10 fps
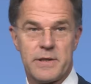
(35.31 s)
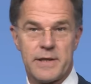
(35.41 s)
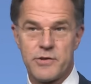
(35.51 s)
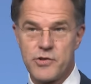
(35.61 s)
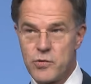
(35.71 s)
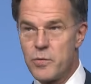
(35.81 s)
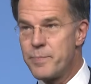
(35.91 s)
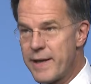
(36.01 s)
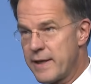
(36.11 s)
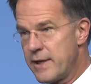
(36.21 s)
There are two
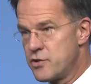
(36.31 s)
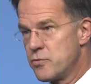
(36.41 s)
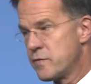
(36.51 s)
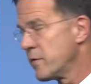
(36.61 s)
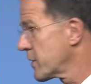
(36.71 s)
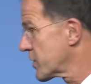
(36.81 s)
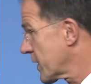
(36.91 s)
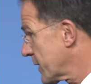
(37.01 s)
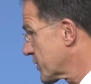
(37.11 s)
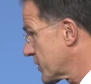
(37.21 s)
big issues we will
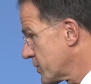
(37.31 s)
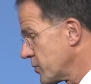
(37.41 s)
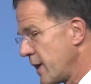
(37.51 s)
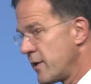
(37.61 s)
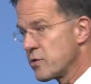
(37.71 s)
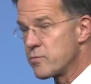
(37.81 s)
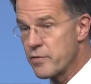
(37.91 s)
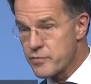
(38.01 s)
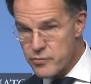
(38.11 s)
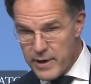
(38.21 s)
discuss today and
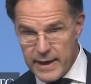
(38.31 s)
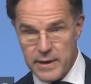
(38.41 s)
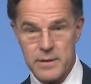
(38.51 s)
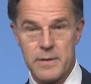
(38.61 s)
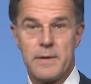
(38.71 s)
tomorrow. Today,